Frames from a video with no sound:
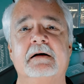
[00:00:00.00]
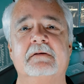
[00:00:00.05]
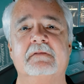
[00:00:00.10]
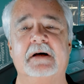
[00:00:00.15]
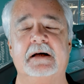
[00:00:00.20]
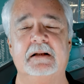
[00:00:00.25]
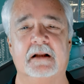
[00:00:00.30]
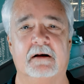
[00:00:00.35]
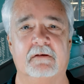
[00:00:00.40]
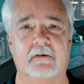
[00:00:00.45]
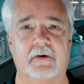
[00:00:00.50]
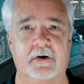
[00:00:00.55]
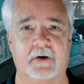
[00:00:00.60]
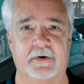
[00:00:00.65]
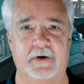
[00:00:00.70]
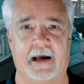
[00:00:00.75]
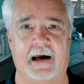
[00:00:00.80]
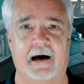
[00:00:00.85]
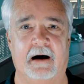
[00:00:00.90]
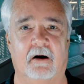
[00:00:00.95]
They love her
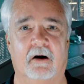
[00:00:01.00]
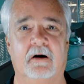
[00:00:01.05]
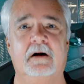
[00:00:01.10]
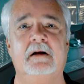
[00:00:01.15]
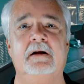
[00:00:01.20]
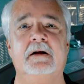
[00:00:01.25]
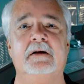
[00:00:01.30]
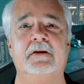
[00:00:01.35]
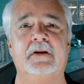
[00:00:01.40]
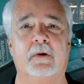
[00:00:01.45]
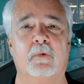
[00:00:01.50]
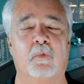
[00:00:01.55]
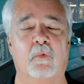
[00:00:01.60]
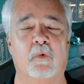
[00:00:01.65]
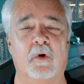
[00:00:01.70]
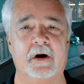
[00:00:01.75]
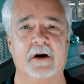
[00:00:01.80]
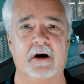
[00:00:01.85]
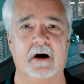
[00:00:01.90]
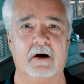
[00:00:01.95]
now. They
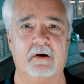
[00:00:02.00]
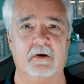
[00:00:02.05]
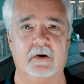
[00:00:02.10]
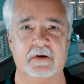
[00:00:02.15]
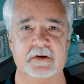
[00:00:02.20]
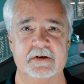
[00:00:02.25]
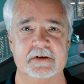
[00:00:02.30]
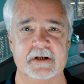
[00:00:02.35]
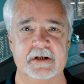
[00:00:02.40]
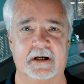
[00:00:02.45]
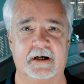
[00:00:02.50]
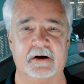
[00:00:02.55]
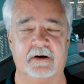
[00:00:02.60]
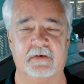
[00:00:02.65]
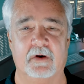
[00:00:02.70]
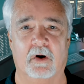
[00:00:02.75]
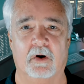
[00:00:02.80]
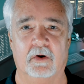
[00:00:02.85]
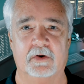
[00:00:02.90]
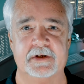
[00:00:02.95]
wanted her on the ticket
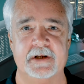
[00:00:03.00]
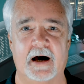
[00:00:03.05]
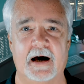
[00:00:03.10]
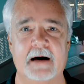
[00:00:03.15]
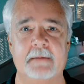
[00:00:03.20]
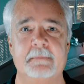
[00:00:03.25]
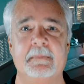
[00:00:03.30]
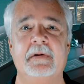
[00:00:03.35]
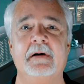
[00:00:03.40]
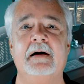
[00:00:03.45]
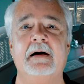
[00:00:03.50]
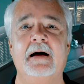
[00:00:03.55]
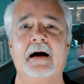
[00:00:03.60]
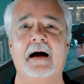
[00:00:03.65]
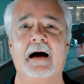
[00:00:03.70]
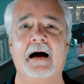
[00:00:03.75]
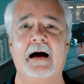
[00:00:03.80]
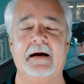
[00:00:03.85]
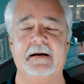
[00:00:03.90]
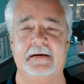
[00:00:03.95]
the whole time,
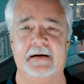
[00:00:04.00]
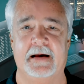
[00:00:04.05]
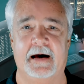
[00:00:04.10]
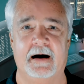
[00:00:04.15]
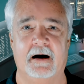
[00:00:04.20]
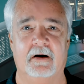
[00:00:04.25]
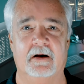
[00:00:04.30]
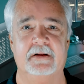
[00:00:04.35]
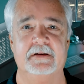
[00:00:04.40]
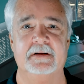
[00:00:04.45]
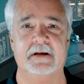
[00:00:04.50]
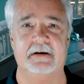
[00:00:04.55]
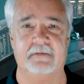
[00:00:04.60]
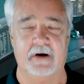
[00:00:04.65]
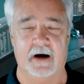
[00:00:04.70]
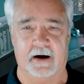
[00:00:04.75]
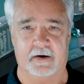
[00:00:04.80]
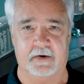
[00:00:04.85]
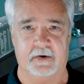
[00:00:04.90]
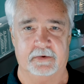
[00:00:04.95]
and now they've
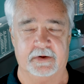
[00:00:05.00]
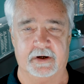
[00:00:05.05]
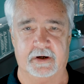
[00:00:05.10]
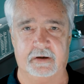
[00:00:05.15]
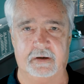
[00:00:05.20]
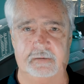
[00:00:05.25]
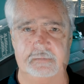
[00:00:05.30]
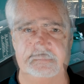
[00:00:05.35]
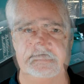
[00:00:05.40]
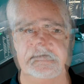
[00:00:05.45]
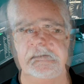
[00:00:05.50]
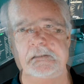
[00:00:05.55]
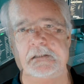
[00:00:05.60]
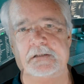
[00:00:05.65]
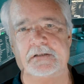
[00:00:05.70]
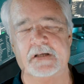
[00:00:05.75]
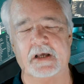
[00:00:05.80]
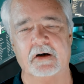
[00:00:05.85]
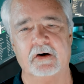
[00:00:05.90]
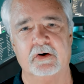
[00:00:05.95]
got her there.
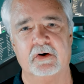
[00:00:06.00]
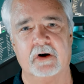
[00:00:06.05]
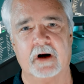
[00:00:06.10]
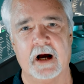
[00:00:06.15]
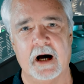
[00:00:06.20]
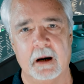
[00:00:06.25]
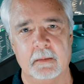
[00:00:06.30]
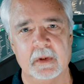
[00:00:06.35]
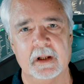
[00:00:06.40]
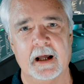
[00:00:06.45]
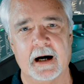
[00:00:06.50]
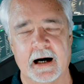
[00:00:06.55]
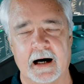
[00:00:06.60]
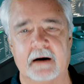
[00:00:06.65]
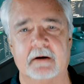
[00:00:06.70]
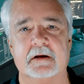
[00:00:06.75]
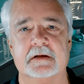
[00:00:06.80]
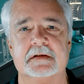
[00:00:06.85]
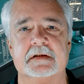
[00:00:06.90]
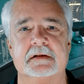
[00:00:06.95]
Senator Kamala
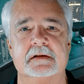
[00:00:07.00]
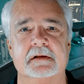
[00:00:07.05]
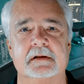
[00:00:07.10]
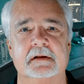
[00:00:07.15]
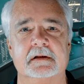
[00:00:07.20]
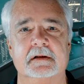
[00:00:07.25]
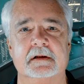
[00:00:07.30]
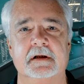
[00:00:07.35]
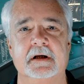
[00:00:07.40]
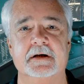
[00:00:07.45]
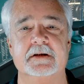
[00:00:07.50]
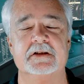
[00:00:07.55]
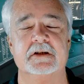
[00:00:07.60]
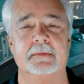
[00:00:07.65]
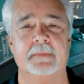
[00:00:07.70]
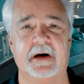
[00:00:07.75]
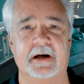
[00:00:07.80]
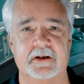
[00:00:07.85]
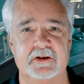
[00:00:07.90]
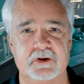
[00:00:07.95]
Harris is
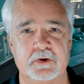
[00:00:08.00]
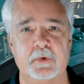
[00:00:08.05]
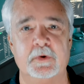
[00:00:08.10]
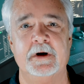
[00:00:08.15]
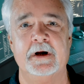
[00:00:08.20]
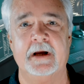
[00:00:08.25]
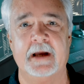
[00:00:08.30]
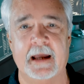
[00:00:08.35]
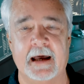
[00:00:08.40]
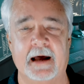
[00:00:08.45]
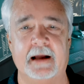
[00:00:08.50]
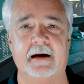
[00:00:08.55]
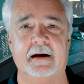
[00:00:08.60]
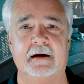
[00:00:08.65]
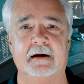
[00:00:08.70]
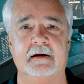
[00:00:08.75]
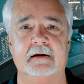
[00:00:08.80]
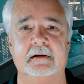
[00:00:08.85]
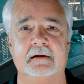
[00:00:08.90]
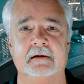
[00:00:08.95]
the Manchurian
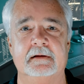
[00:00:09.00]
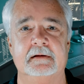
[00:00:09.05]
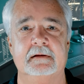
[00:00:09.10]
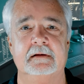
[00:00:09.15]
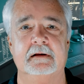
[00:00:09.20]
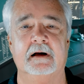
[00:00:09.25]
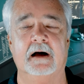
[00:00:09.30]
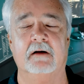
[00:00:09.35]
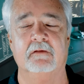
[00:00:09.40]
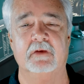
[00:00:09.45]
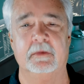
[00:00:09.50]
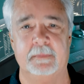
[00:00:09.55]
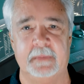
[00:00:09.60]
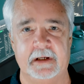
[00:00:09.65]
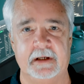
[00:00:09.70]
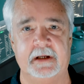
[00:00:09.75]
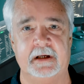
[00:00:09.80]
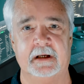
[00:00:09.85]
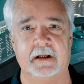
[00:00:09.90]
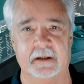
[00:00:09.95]
candidate of the
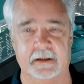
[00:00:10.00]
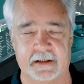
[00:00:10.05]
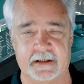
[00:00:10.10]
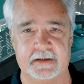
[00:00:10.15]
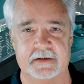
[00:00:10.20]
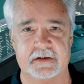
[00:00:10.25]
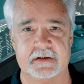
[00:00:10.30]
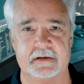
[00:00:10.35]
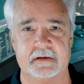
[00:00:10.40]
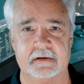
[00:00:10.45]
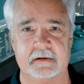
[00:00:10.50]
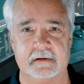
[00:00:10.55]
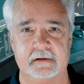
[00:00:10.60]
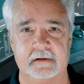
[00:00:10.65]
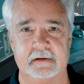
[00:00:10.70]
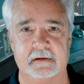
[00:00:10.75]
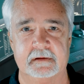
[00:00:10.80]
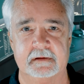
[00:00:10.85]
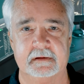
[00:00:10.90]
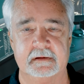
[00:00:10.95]
media elites
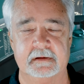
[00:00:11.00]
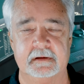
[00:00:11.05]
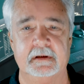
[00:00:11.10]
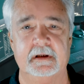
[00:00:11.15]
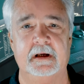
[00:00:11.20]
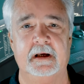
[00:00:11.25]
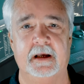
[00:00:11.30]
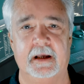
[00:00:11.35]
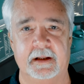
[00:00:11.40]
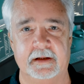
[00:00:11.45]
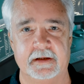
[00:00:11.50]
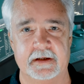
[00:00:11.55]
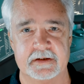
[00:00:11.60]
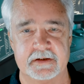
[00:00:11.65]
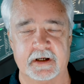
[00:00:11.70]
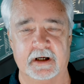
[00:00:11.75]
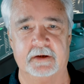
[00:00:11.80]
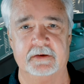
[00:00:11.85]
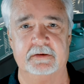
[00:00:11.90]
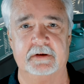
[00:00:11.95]
in this
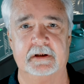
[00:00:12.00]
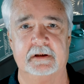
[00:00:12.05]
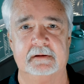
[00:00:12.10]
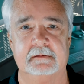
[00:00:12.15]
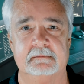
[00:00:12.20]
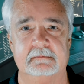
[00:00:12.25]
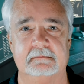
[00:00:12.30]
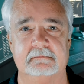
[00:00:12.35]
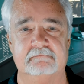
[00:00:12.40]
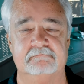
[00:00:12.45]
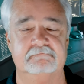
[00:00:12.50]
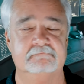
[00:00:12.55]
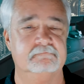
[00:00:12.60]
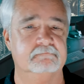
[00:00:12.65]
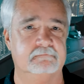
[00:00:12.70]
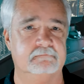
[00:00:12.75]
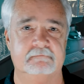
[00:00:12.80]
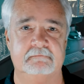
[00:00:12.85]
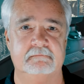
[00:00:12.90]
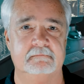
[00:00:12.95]
country.
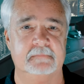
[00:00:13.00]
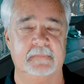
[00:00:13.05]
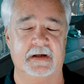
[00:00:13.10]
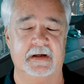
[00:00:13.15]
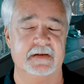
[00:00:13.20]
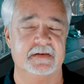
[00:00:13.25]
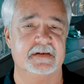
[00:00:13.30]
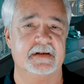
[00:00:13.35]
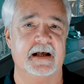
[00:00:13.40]
It's